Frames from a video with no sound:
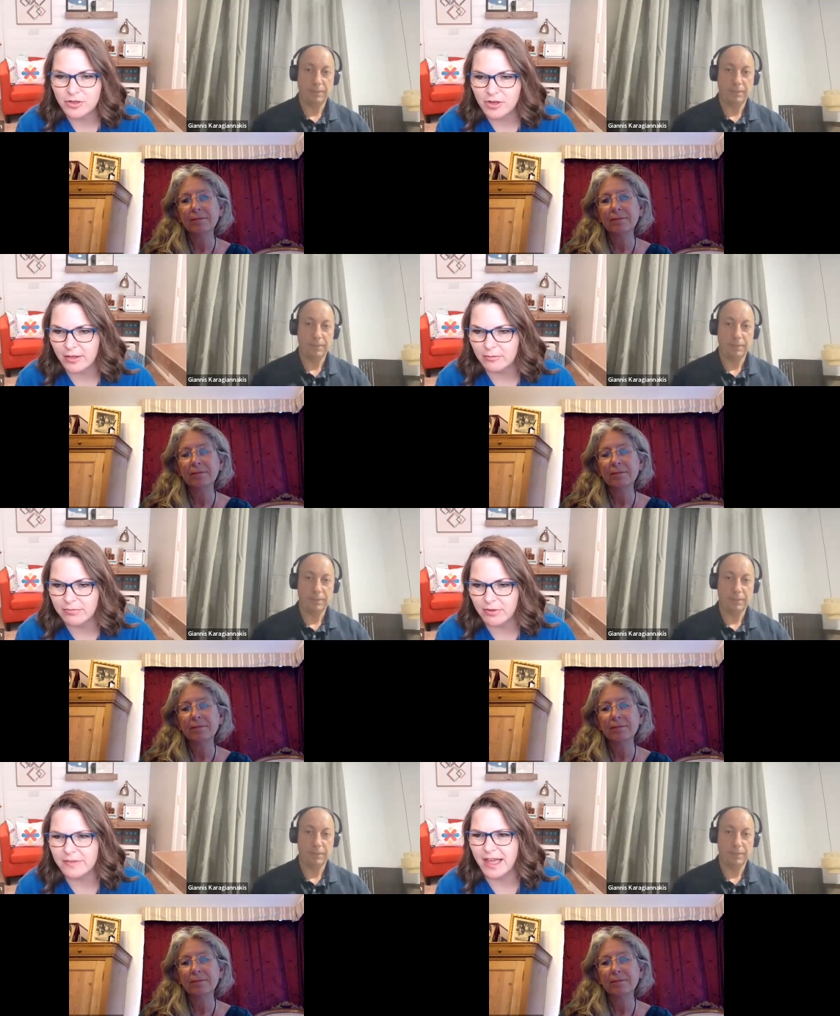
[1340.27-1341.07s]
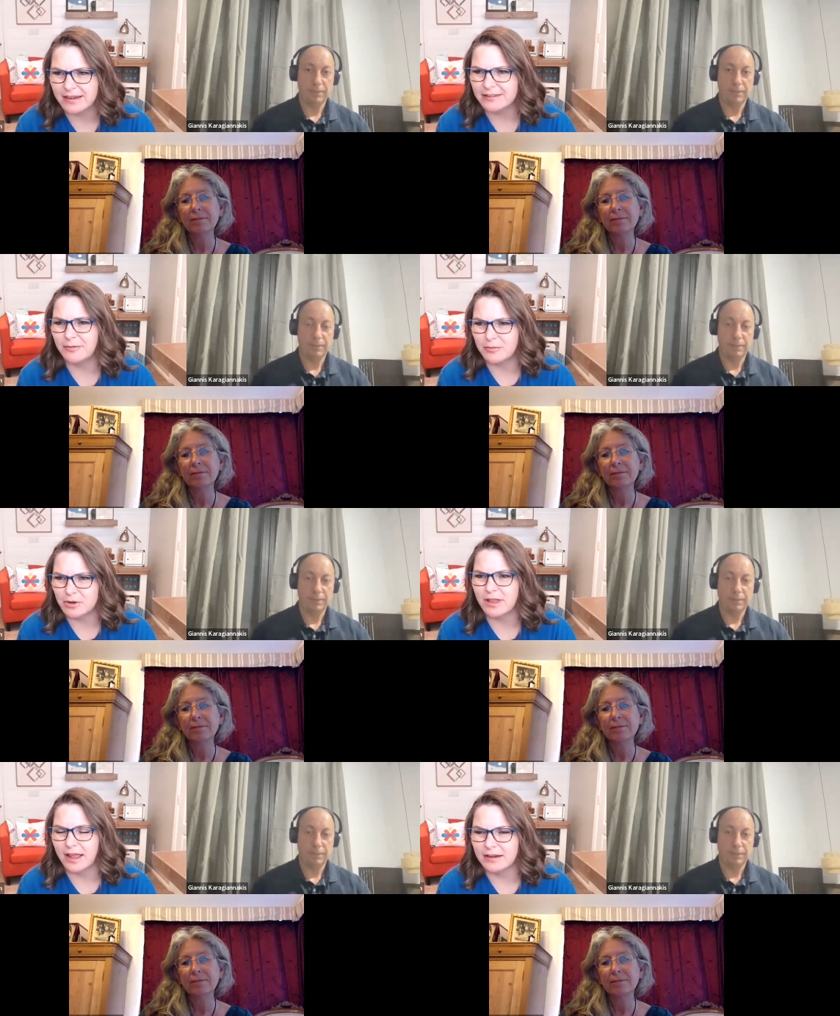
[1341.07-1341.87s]
Speaker 1: child build that
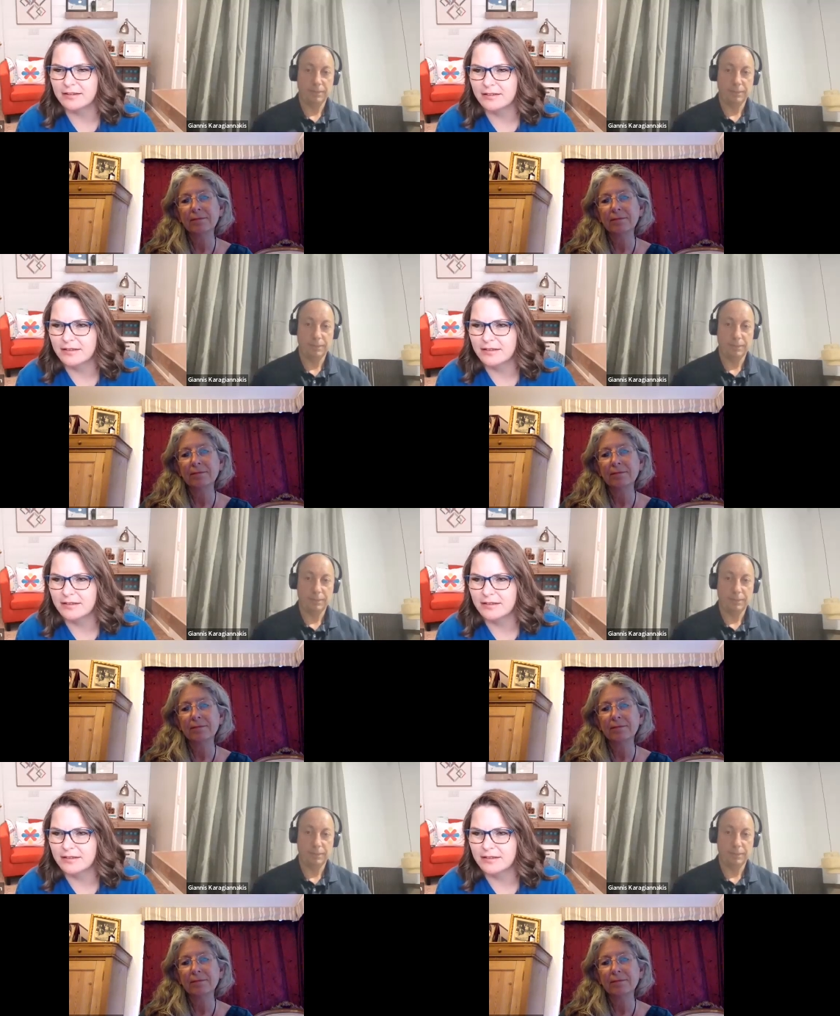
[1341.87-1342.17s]
number line?